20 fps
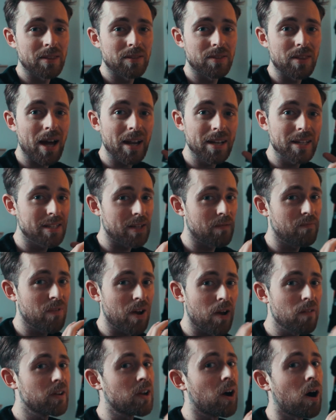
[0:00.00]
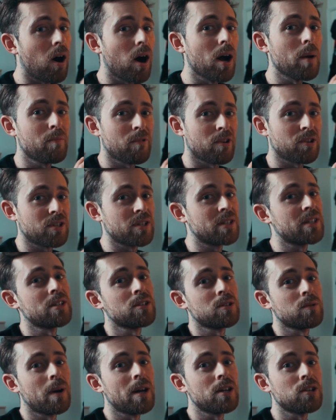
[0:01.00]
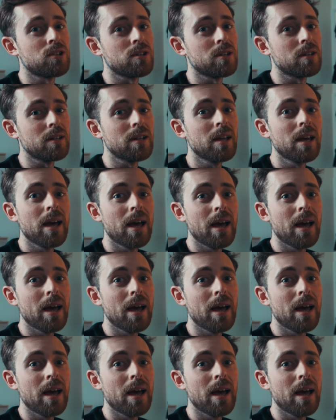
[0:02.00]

that is a very high pressure situation.